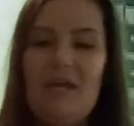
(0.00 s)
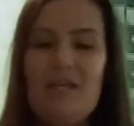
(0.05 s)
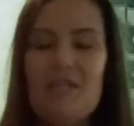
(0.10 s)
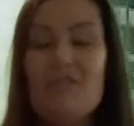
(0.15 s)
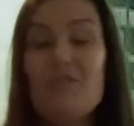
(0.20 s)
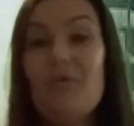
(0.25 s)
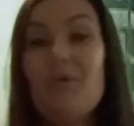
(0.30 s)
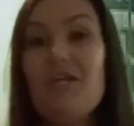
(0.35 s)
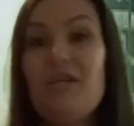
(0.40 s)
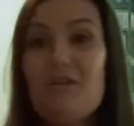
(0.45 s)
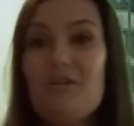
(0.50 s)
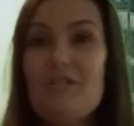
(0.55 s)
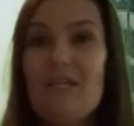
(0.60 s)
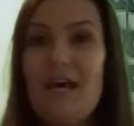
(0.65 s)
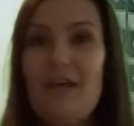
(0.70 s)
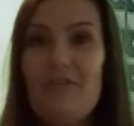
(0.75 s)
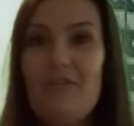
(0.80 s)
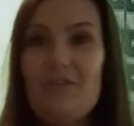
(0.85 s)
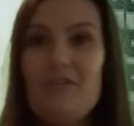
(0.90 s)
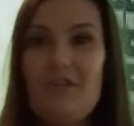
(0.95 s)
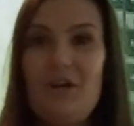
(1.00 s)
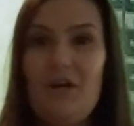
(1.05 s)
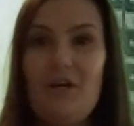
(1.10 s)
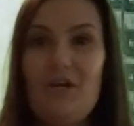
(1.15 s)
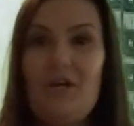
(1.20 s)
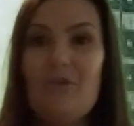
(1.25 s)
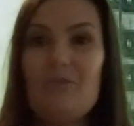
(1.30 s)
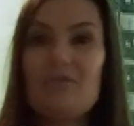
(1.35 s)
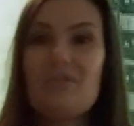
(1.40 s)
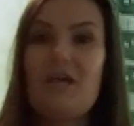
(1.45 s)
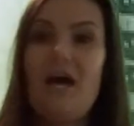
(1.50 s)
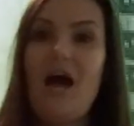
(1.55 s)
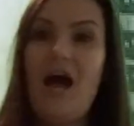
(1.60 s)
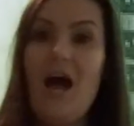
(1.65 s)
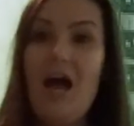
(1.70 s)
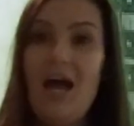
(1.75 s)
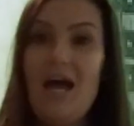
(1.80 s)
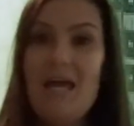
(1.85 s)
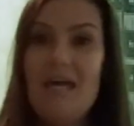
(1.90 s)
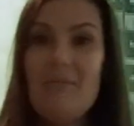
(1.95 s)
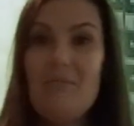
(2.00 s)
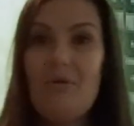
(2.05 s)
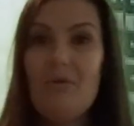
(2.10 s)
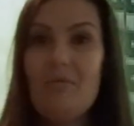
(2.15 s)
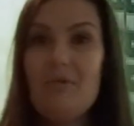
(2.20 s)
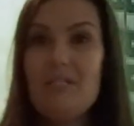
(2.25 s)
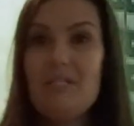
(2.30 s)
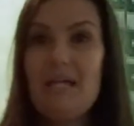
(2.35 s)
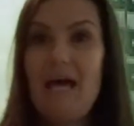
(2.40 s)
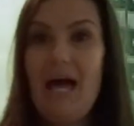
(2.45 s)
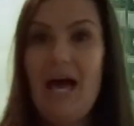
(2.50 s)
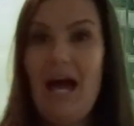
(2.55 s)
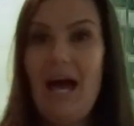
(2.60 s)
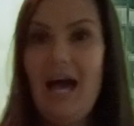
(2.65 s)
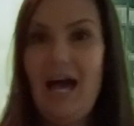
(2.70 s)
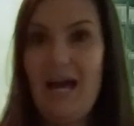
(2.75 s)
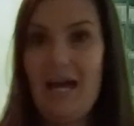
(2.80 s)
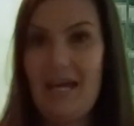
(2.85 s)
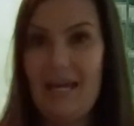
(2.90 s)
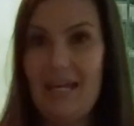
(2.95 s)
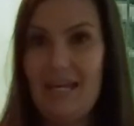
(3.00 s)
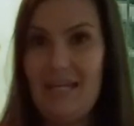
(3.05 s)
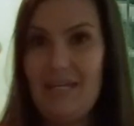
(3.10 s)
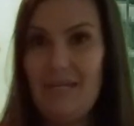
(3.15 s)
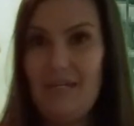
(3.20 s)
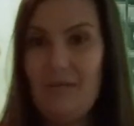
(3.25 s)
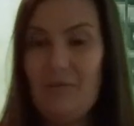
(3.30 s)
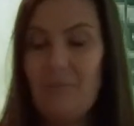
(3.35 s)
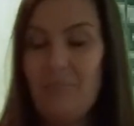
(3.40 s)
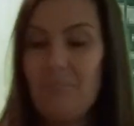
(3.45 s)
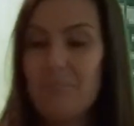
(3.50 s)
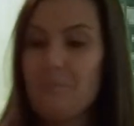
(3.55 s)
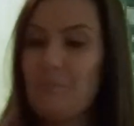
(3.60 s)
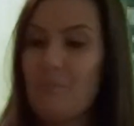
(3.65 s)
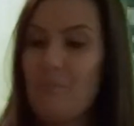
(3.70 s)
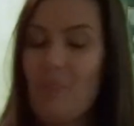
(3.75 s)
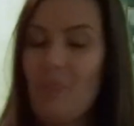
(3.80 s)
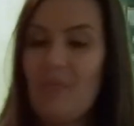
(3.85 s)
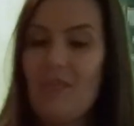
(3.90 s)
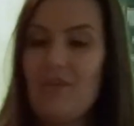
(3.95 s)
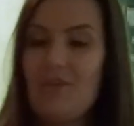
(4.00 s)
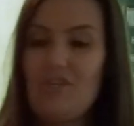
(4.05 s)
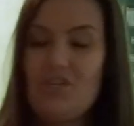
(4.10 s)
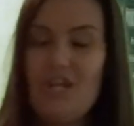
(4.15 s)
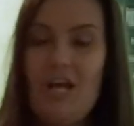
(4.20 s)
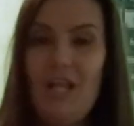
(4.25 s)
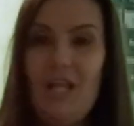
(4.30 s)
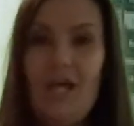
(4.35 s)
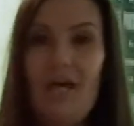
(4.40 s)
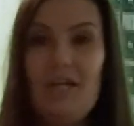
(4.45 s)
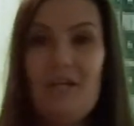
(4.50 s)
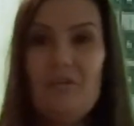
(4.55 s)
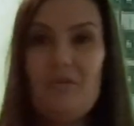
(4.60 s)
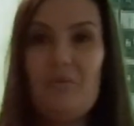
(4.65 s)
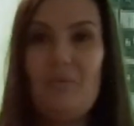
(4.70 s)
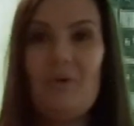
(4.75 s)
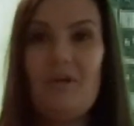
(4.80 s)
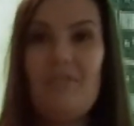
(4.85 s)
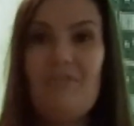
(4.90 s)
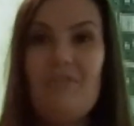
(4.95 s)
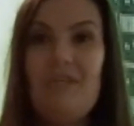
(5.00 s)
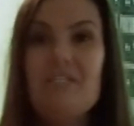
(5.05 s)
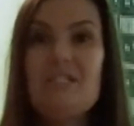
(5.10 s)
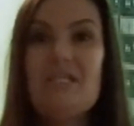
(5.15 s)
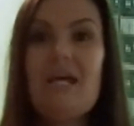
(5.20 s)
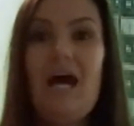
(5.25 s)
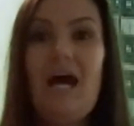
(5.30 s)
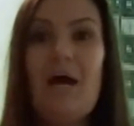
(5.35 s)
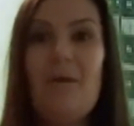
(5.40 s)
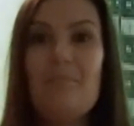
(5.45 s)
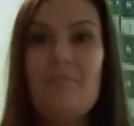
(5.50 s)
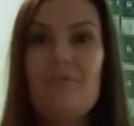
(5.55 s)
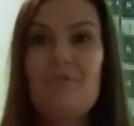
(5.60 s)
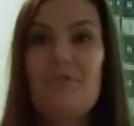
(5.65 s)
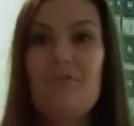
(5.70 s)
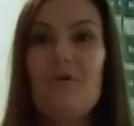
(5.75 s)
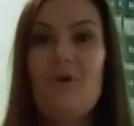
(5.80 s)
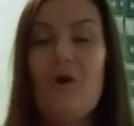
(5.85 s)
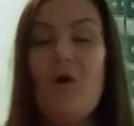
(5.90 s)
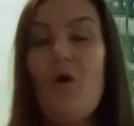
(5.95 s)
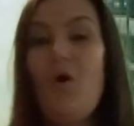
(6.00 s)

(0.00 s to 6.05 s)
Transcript: So here's how the song goes. I am going to hide the shell under one of these cups.